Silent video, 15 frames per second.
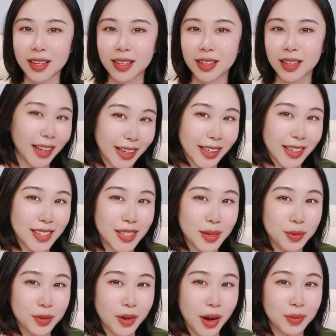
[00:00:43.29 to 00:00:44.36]
Like and
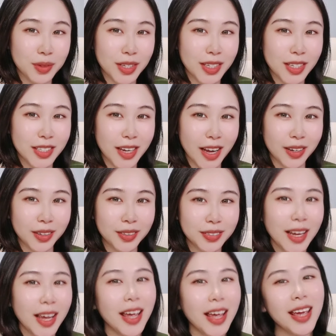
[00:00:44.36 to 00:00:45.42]
subscribe to the channel,
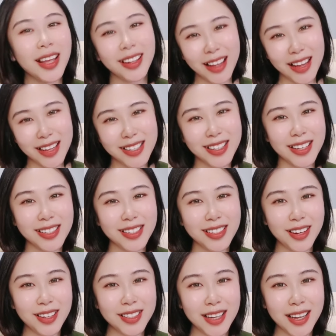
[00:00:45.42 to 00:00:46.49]
and let's get
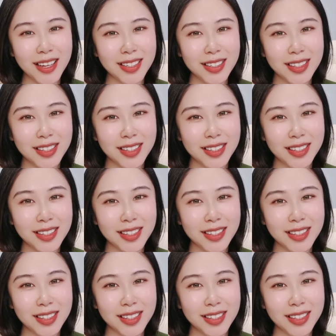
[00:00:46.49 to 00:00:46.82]
started.